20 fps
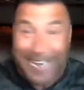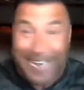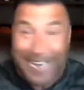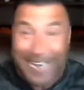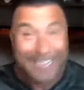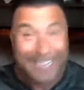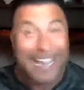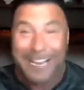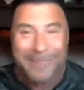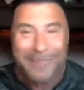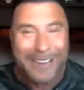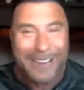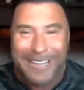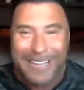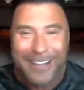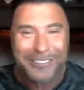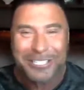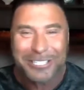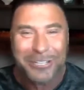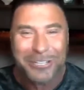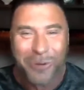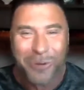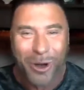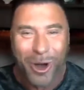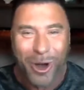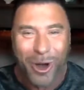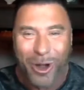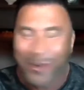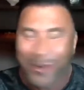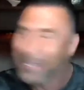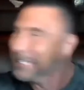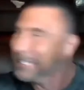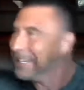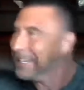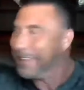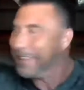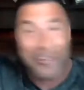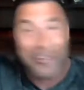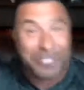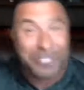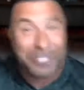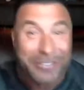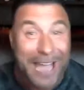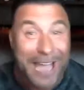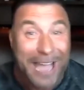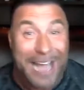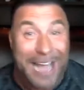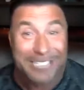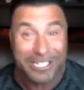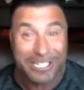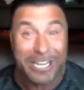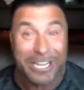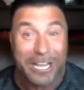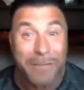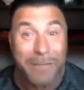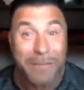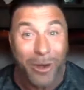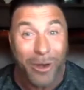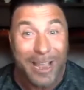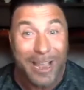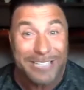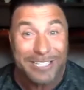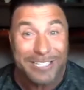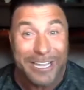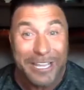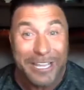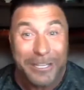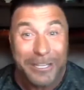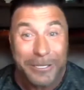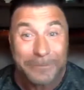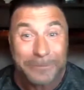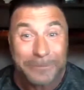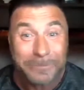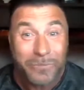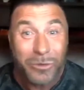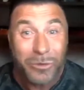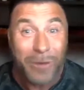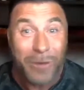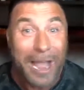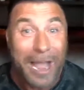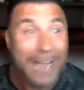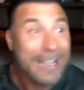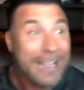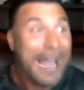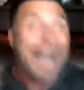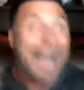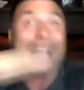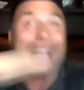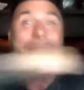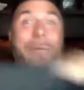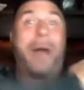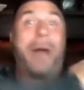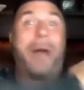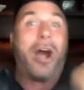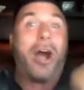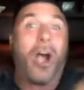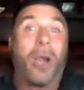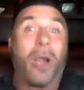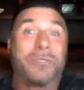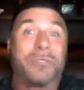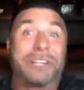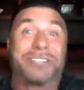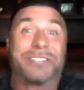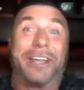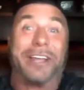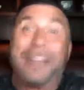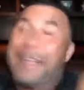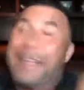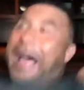to anybody else in the world. The other 2 dads think I'm crazy, right? I get him in my arms. I said, how